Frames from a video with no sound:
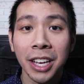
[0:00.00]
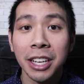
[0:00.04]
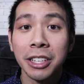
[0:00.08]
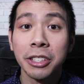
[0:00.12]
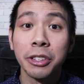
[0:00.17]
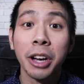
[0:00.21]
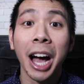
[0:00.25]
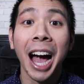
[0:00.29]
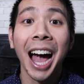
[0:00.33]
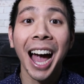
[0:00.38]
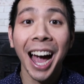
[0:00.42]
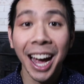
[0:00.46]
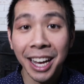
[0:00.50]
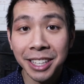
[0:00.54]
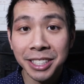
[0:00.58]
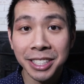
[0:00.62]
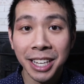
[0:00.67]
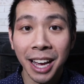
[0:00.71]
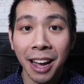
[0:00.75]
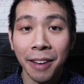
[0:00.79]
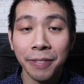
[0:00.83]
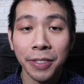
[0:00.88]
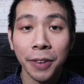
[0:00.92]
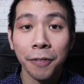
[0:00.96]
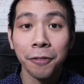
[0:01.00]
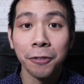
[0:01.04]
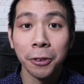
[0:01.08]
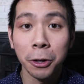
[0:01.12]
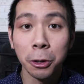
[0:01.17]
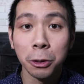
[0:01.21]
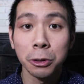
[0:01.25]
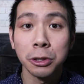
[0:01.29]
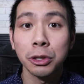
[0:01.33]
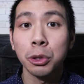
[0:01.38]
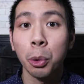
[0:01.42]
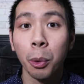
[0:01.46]
you had to have the
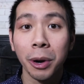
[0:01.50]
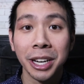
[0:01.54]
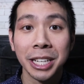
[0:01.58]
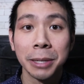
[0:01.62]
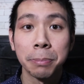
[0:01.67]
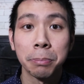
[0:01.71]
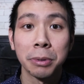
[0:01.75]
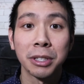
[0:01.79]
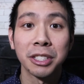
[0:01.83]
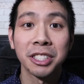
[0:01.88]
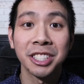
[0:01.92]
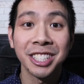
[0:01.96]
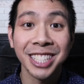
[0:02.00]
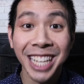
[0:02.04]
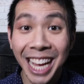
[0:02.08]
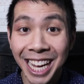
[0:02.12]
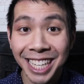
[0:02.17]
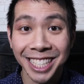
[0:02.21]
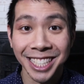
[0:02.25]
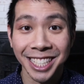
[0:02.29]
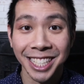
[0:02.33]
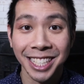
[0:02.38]
full 20%.